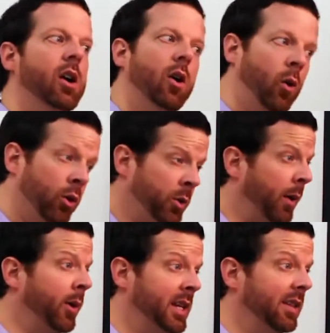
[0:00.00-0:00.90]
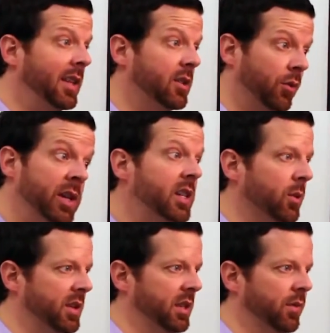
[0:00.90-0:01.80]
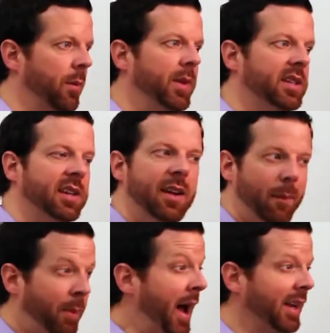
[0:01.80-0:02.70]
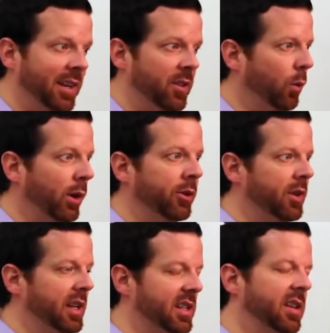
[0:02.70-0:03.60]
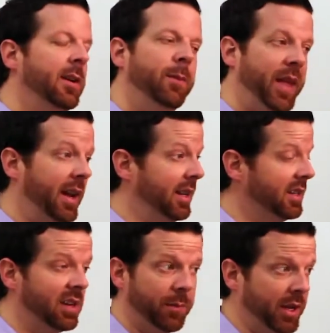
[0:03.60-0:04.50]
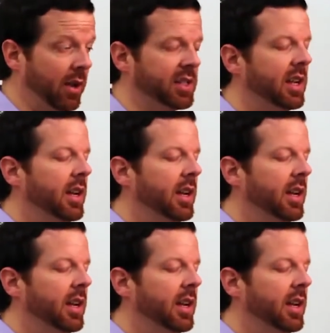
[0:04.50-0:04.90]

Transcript: Or do I want to get these resources from this pocket in the wilderness that is something else?